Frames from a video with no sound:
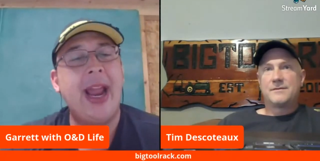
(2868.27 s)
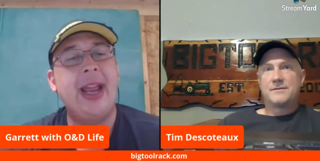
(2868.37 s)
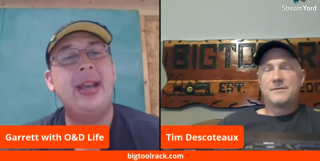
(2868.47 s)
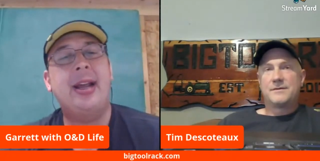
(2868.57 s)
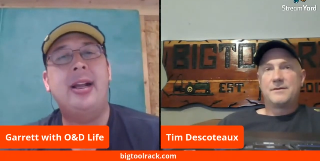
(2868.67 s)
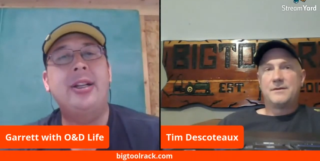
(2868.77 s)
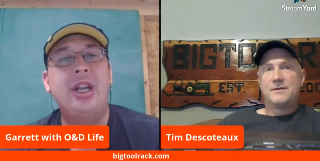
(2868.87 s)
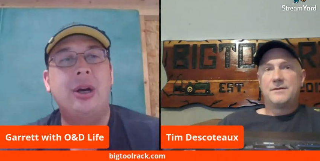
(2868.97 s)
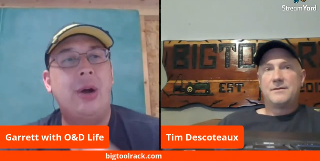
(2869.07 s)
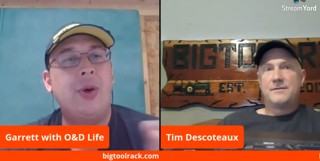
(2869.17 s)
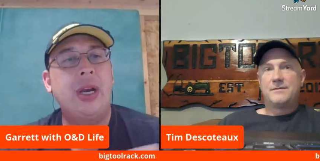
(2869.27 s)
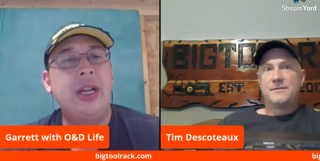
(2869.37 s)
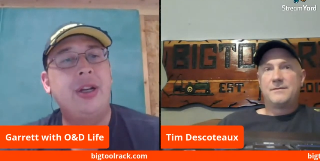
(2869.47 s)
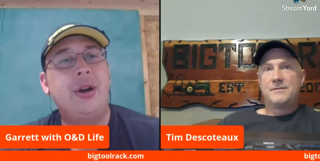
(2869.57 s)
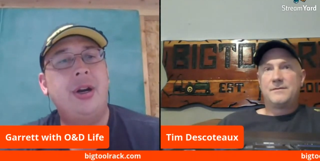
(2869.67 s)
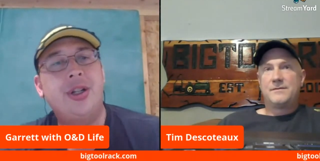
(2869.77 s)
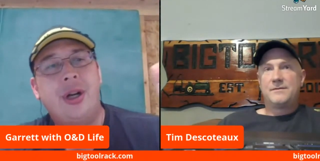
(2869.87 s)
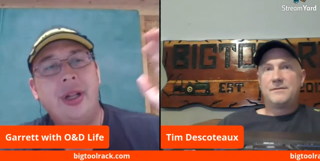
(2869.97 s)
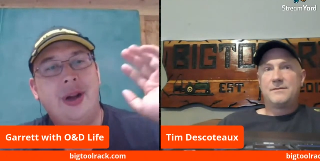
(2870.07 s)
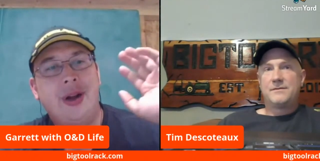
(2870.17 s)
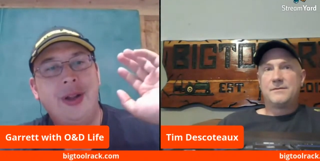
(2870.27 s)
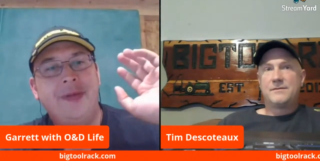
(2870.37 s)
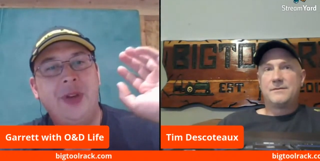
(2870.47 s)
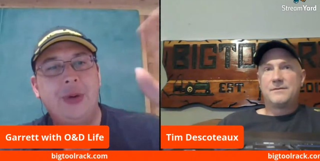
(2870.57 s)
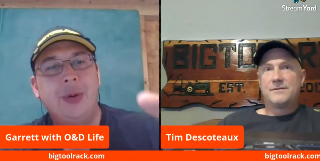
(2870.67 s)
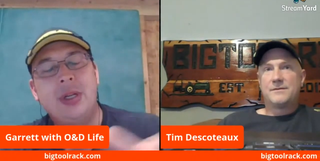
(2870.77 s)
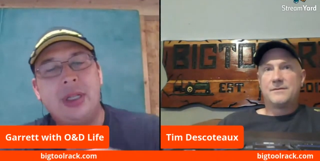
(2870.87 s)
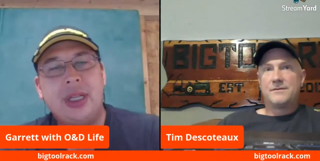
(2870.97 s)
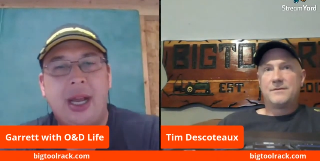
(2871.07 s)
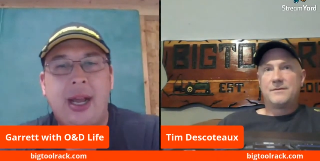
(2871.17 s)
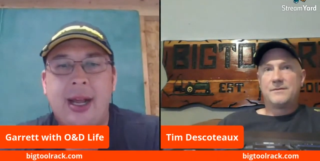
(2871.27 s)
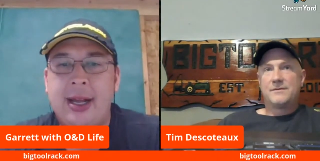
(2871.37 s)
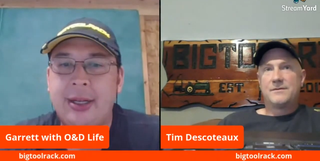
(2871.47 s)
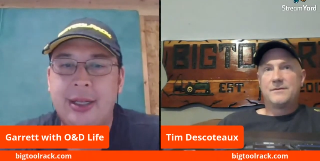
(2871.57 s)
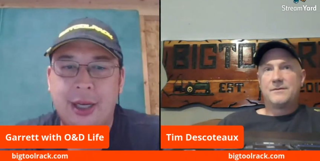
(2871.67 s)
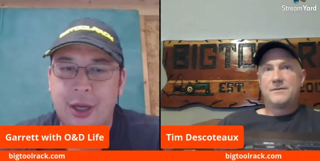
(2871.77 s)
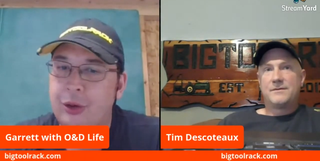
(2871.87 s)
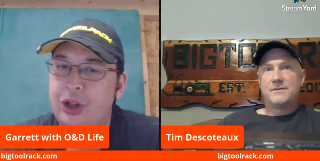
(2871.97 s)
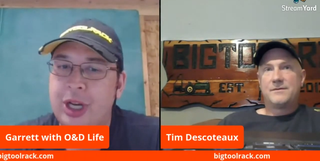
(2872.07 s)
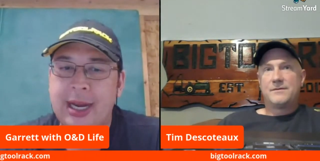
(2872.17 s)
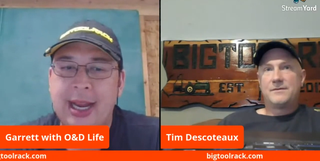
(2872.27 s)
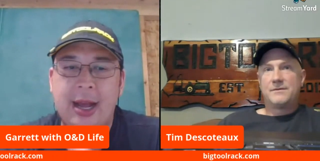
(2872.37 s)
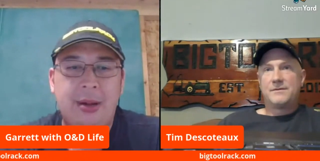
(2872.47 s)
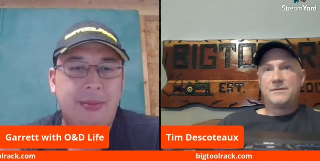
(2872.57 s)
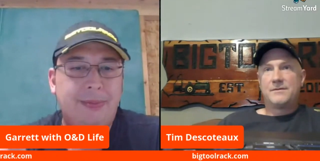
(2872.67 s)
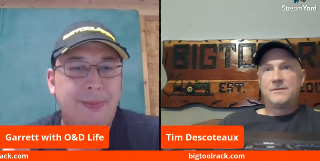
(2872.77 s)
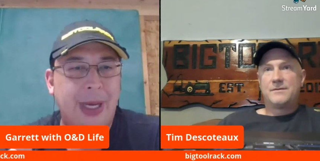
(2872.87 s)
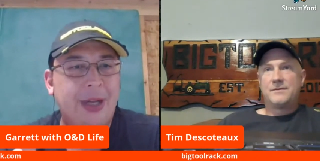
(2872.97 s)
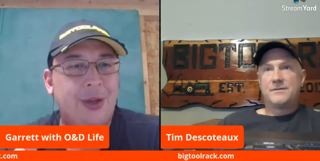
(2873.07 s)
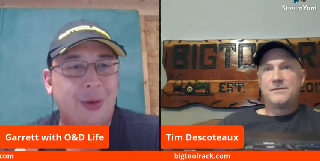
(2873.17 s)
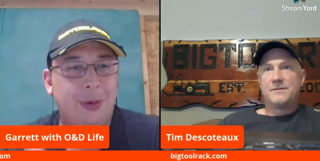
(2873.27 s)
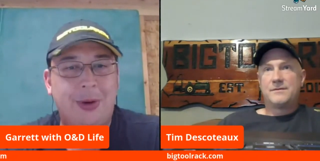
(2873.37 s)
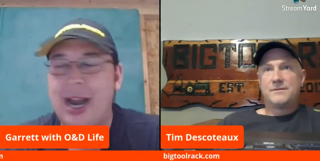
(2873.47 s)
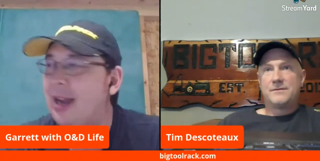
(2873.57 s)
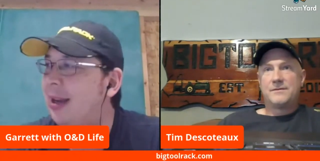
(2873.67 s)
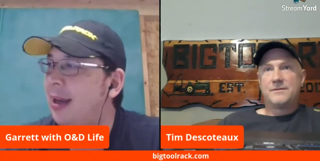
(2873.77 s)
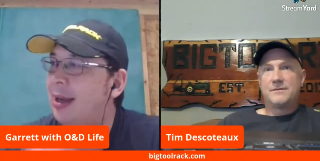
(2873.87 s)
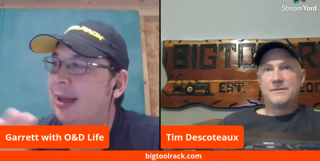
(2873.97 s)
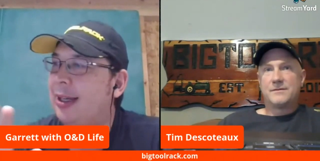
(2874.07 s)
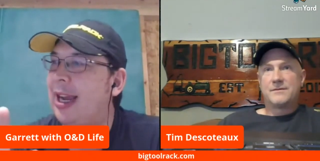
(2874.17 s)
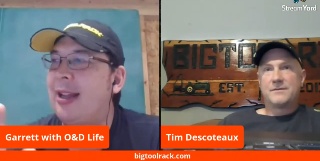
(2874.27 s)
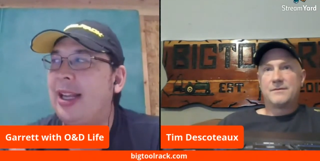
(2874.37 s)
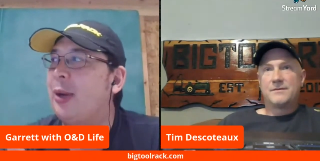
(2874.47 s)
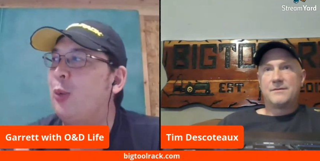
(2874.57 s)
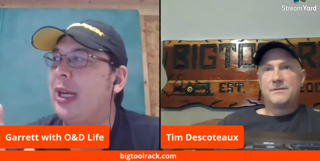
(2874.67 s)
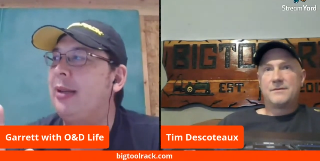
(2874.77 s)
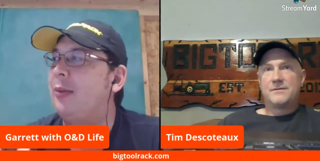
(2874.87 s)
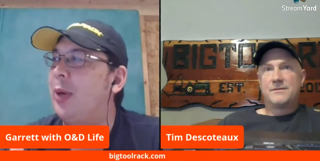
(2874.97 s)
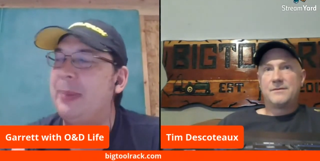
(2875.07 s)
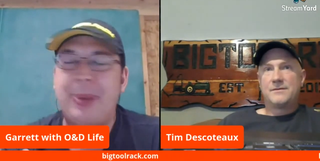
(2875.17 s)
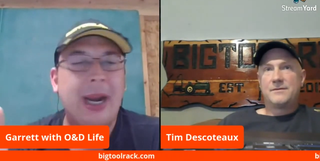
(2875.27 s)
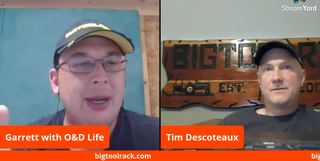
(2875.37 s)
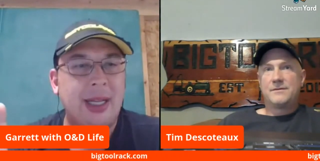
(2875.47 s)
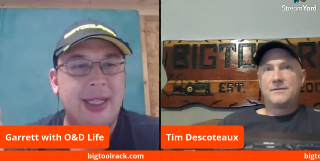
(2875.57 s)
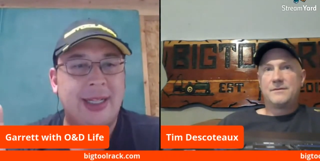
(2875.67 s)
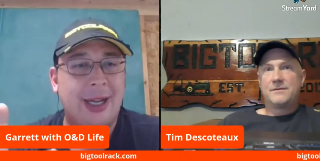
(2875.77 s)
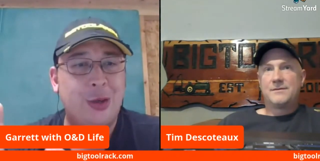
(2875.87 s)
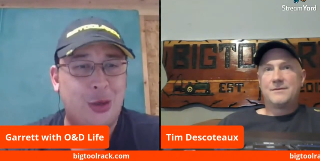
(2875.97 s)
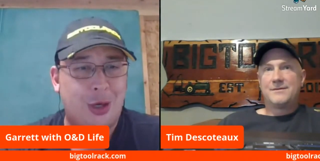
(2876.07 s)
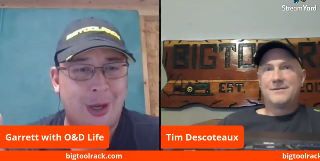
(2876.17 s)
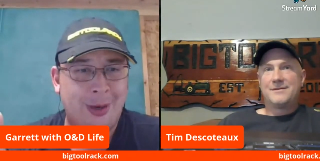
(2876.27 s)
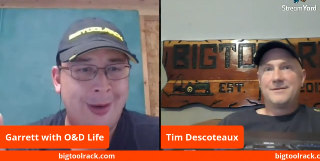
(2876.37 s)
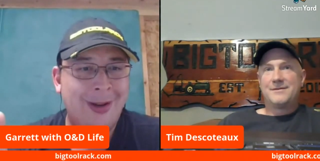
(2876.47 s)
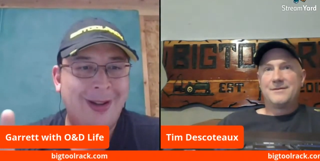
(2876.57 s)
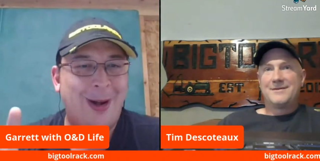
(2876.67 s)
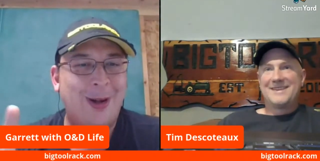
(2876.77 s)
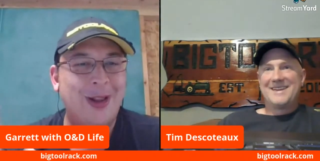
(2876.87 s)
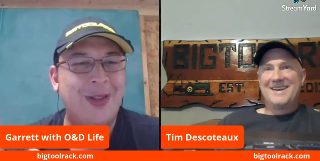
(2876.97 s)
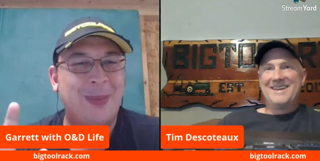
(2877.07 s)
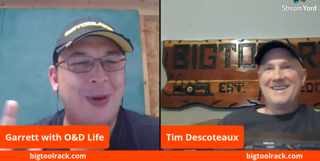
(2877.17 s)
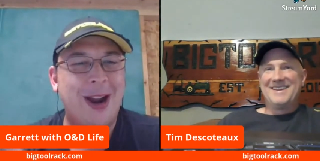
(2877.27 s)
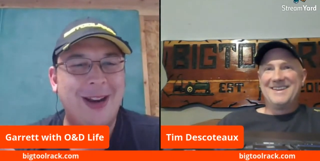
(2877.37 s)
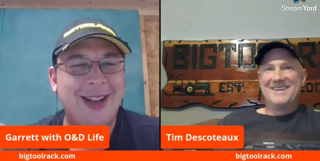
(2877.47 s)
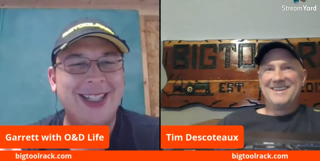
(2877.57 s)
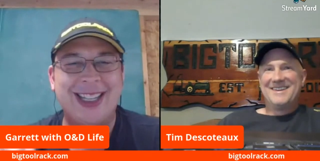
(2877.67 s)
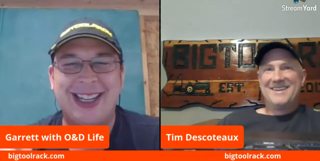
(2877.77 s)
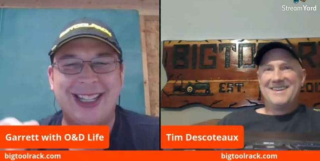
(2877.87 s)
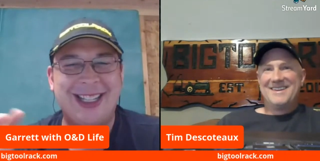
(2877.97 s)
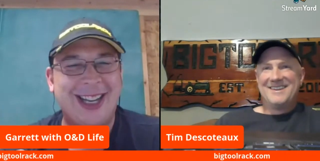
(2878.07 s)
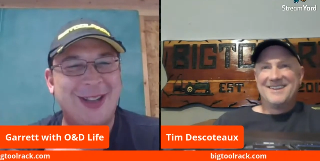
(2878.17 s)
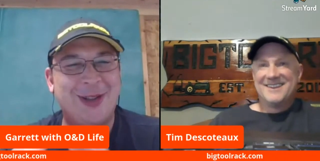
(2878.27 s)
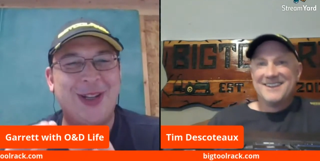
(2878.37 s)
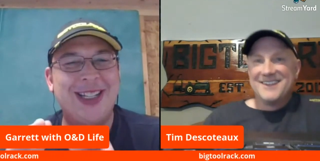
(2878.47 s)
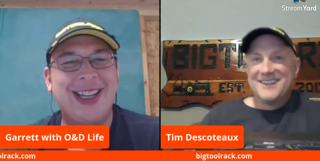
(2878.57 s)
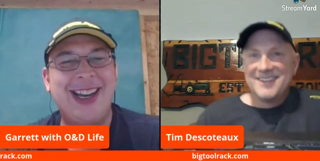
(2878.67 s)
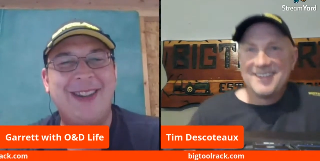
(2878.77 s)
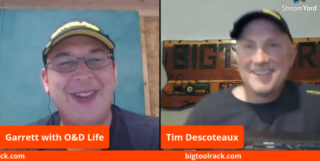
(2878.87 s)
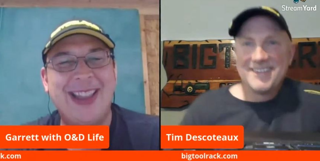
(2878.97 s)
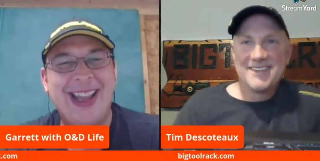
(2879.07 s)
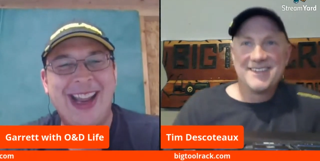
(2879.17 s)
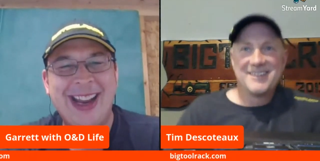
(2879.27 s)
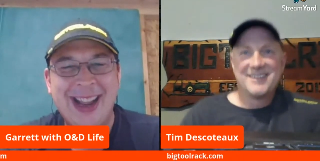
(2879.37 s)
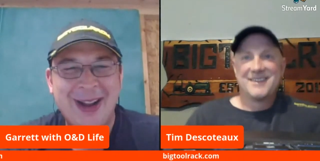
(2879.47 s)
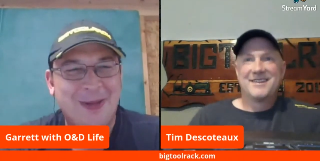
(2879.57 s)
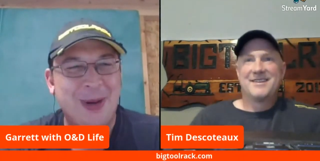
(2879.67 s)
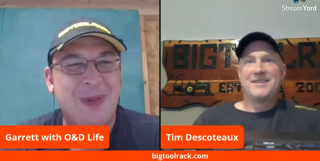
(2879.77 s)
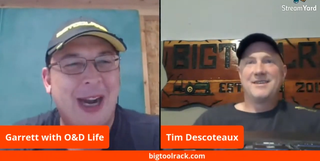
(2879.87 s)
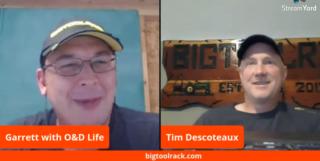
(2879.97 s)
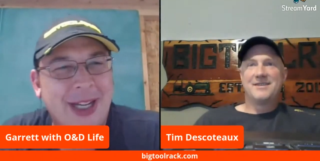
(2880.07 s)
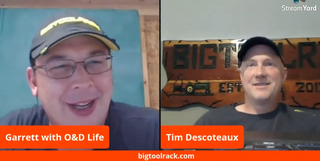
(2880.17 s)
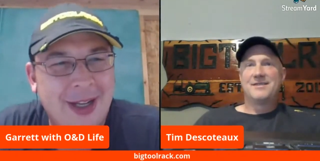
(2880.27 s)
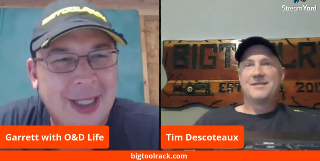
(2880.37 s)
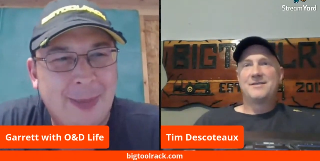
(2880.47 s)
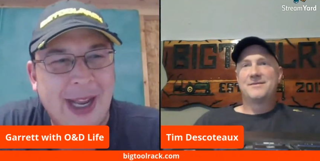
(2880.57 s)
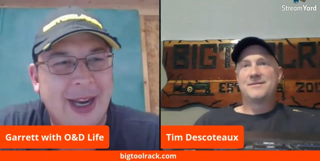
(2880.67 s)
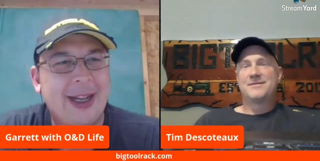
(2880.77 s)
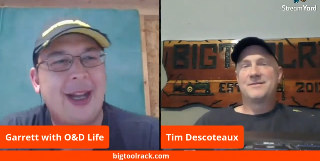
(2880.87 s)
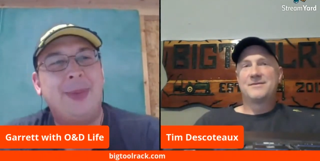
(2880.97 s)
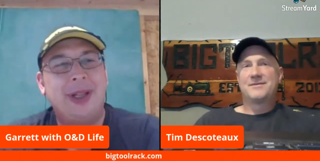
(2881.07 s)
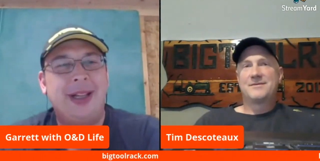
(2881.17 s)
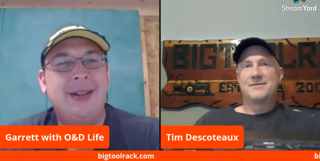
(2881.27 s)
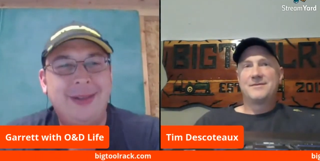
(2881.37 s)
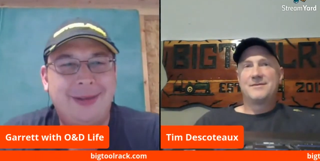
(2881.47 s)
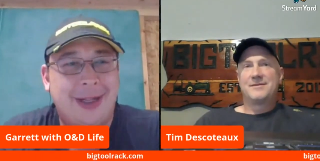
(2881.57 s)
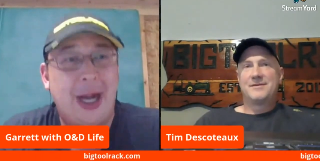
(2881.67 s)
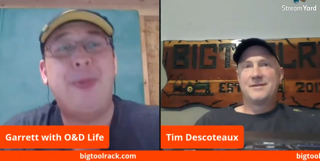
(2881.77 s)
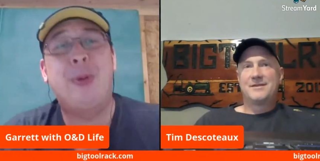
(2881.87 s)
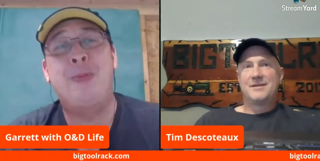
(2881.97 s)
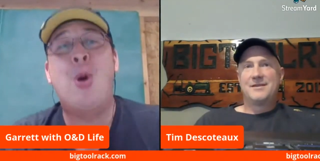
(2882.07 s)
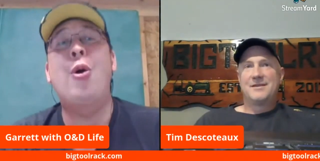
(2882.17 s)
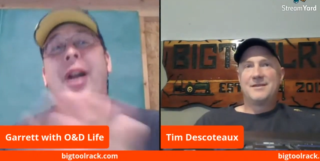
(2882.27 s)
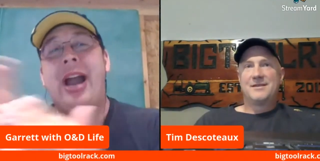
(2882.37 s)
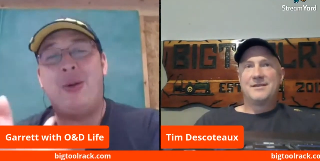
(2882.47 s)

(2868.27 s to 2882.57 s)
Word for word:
Speaker 1: and you know I want to encourage all all the viewers uh, to go check out Big Tool Rack. Golly, we we barely touched on all of the products and accessories and everything. We probably mm-hmm. could have spent a couple couple more